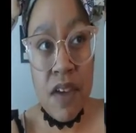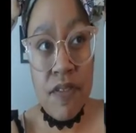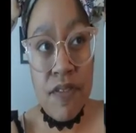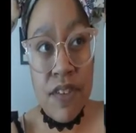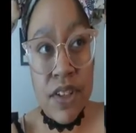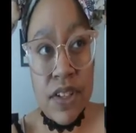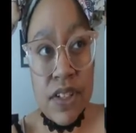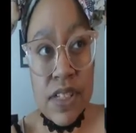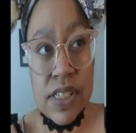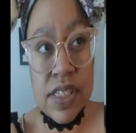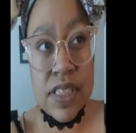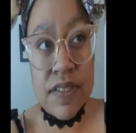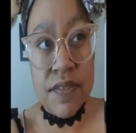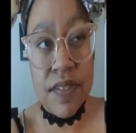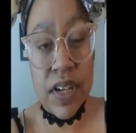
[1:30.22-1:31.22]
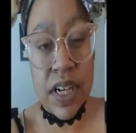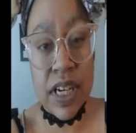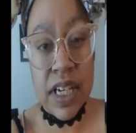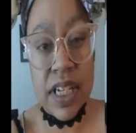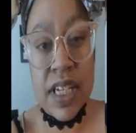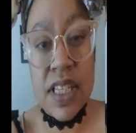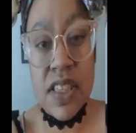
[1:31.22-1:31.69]
It feels
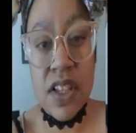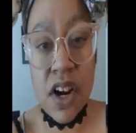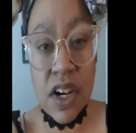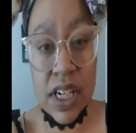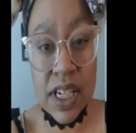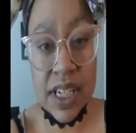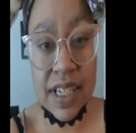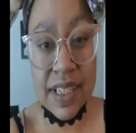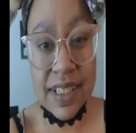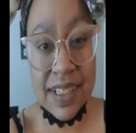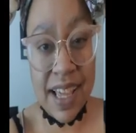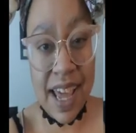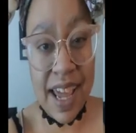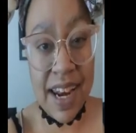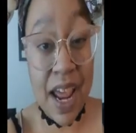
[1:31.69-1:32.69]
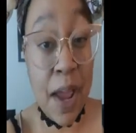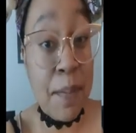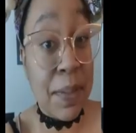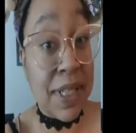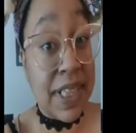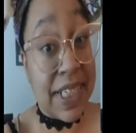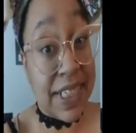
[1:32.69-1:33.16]
very cathartic that
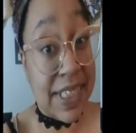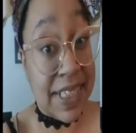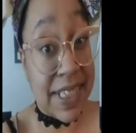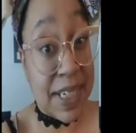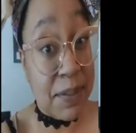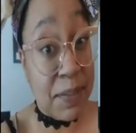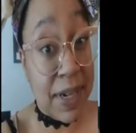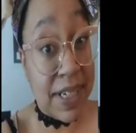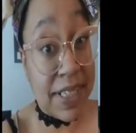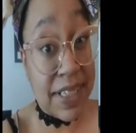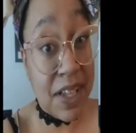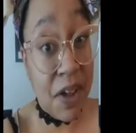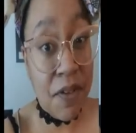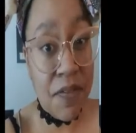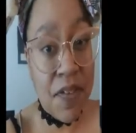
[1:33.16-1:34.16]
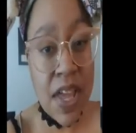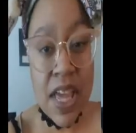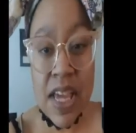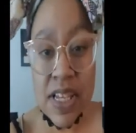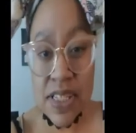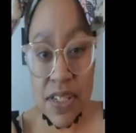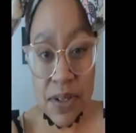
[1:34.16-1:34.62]
I'm cleansing myself,
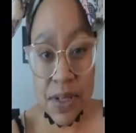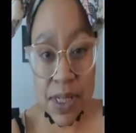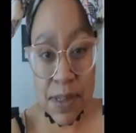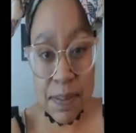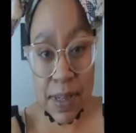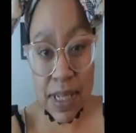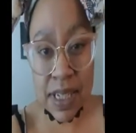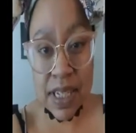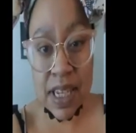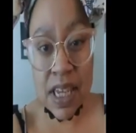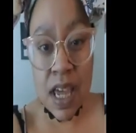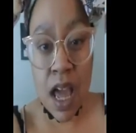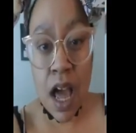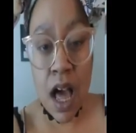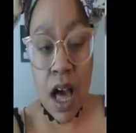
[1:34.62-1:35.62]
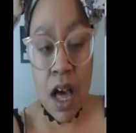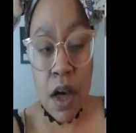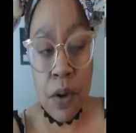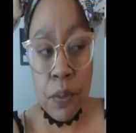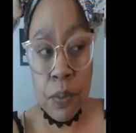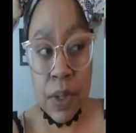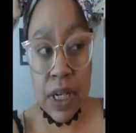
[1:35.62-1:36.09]
so to speak,
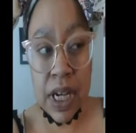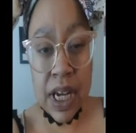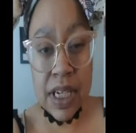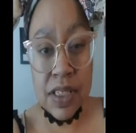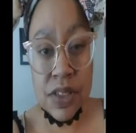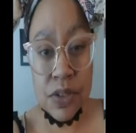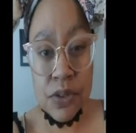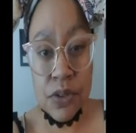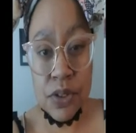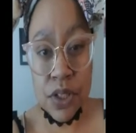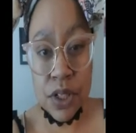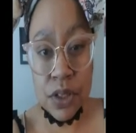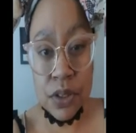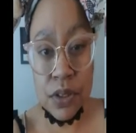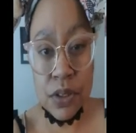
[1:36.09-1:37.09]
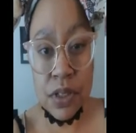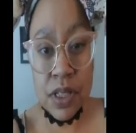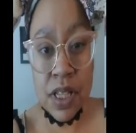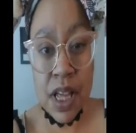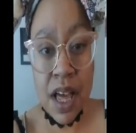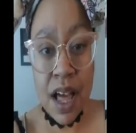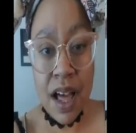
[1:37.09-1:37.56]
when I do
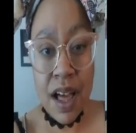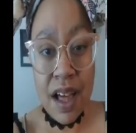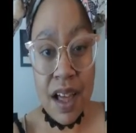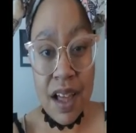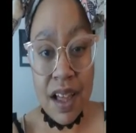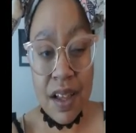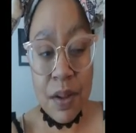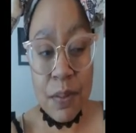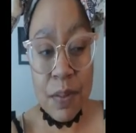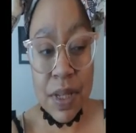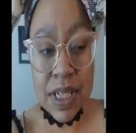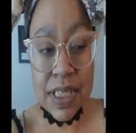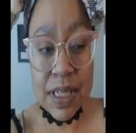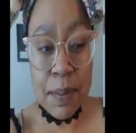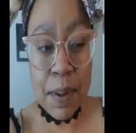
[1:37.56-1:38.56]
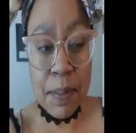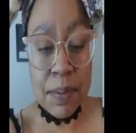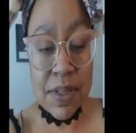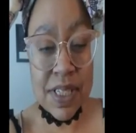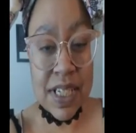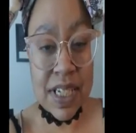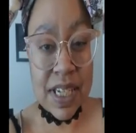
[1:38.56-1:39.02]
journal, because I'm
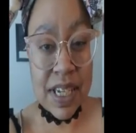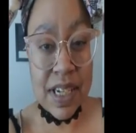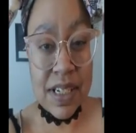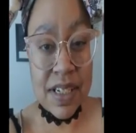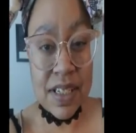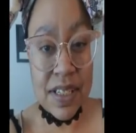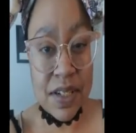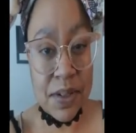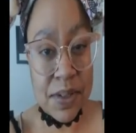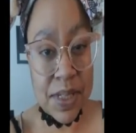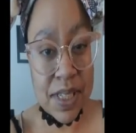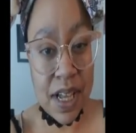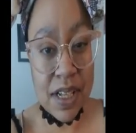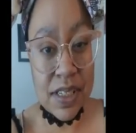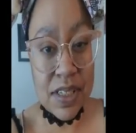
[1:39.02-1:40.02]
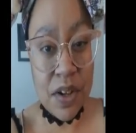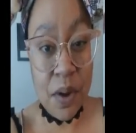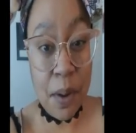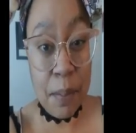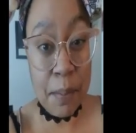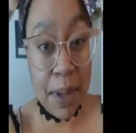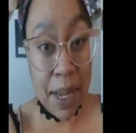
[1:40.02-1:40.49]
able to get those thoughts
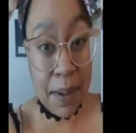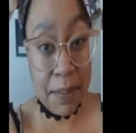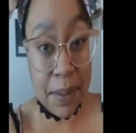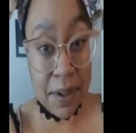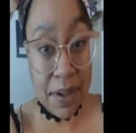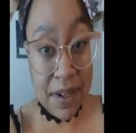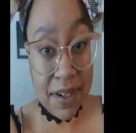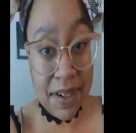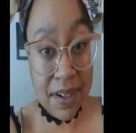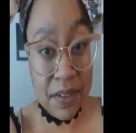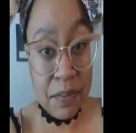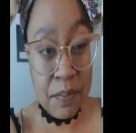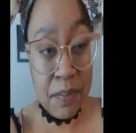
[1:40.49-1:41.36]
on paper.